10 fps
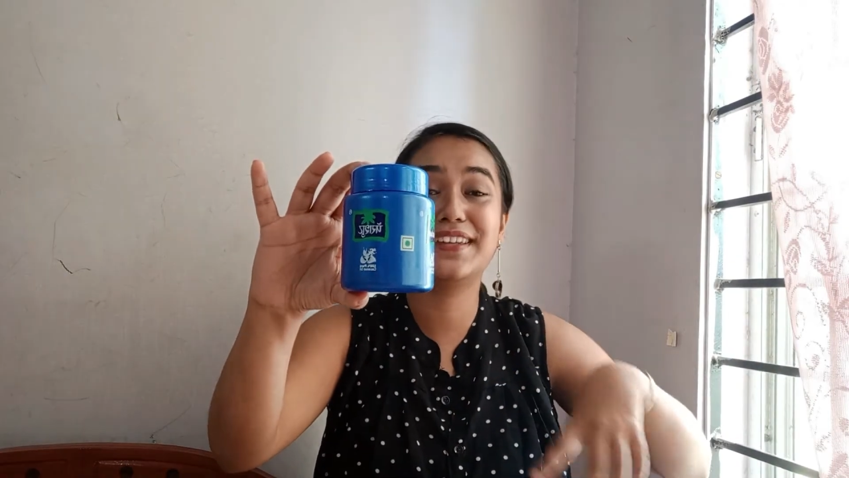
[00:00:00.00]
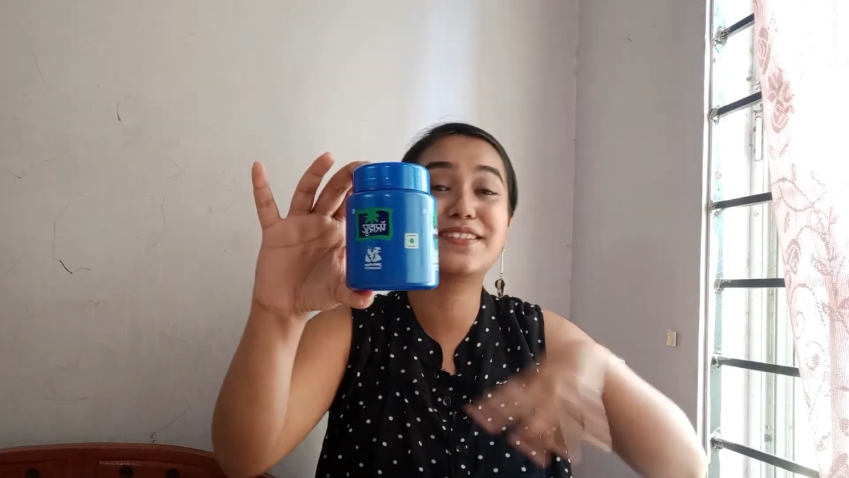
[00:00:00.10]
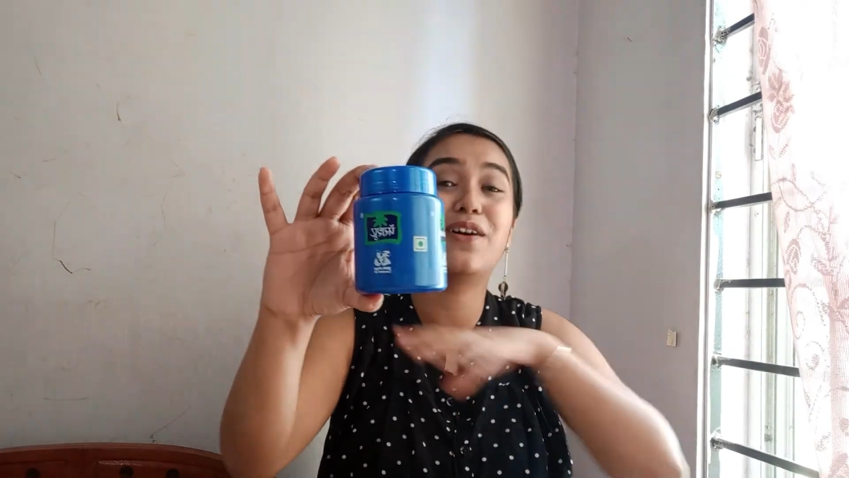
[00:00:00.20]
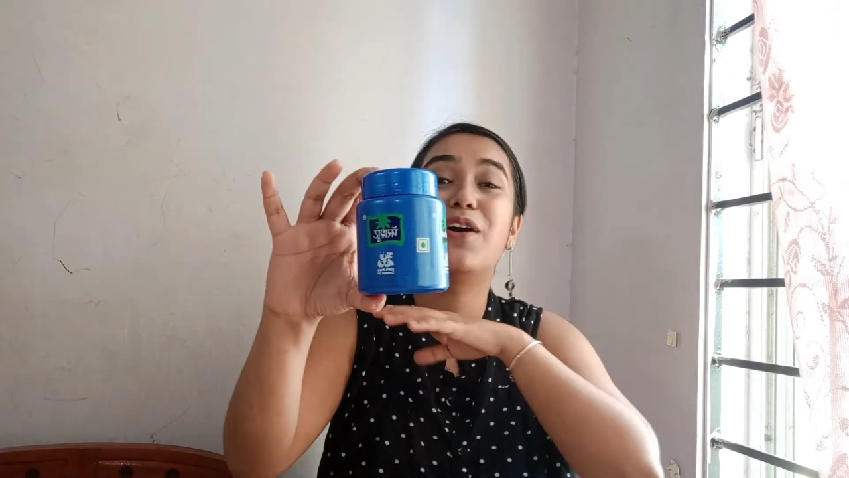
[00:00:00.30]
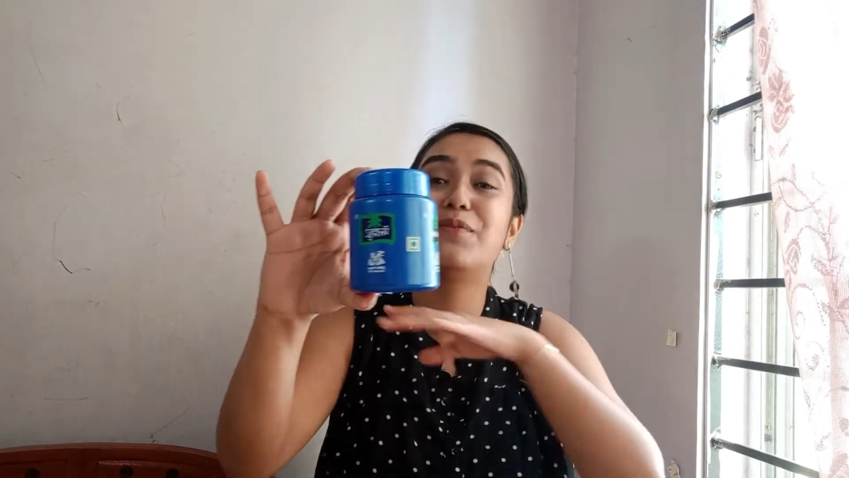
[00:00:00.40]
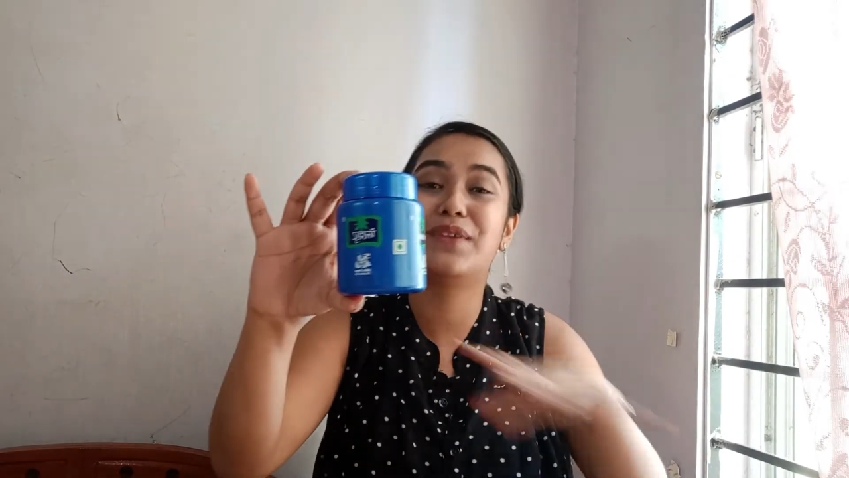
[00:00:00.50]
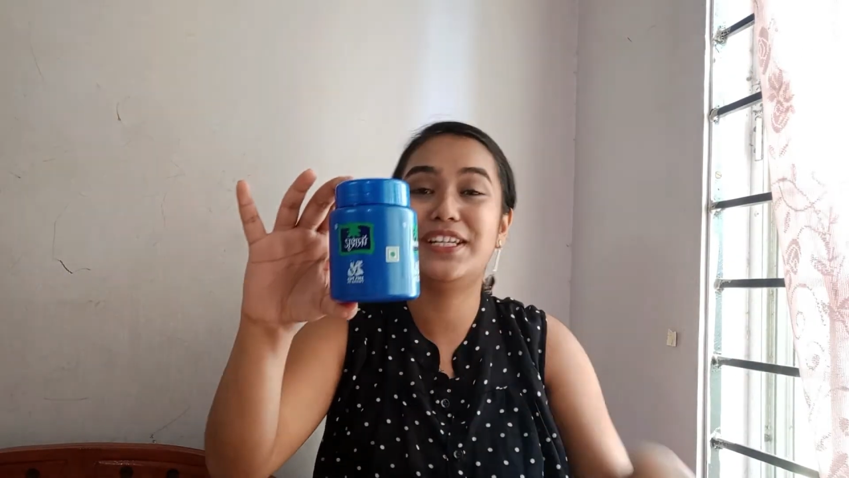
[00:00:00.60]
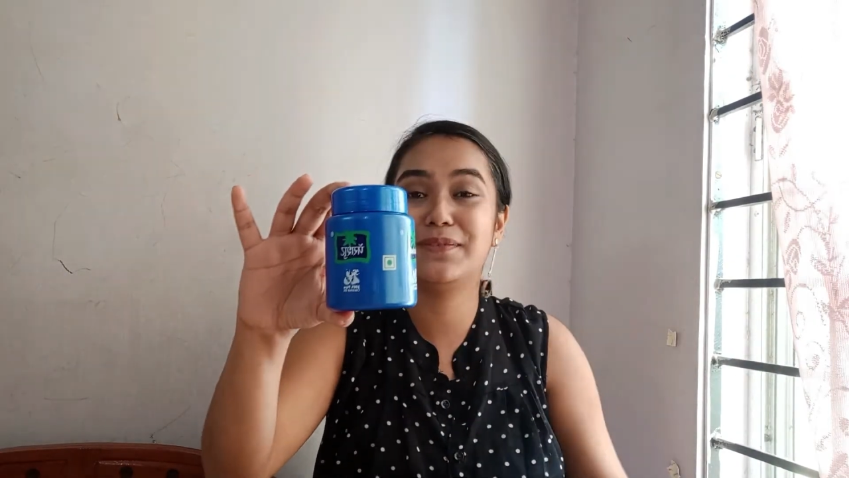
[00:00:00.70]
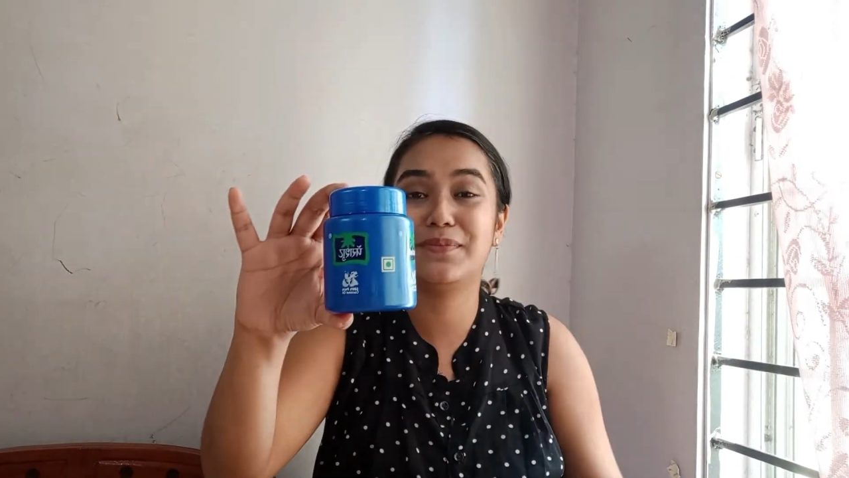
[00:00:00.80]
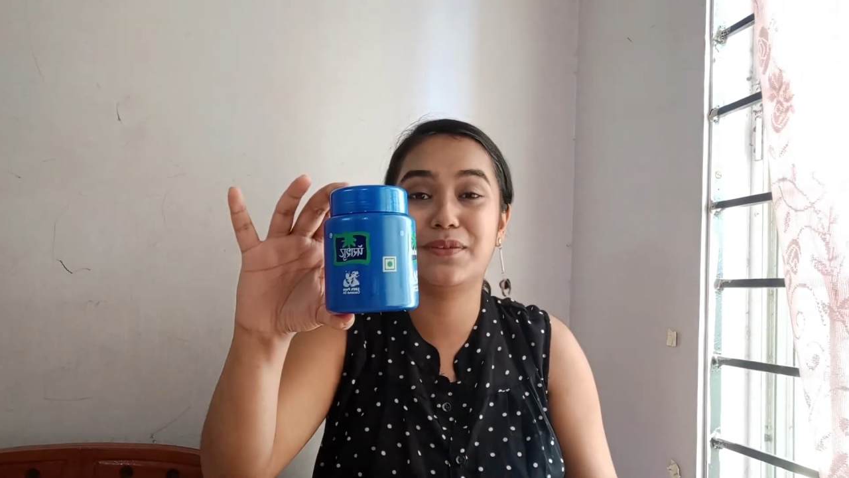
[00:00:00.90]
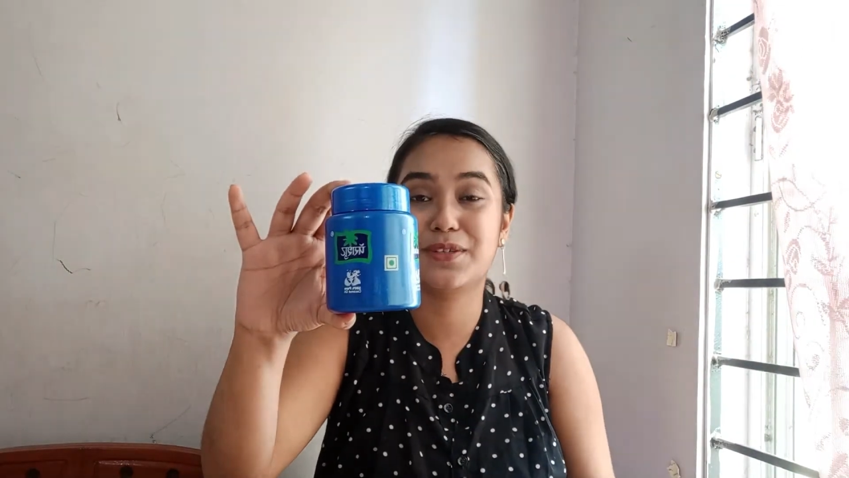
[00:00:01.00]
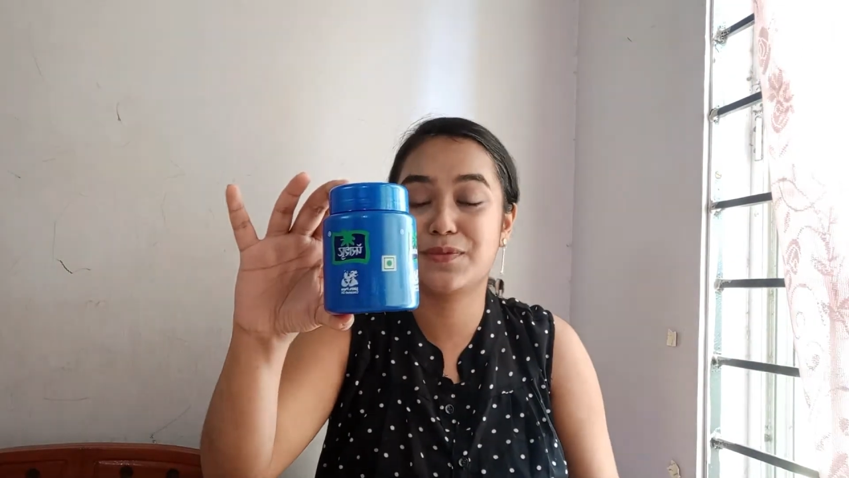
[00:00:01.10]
it's all multi-purpose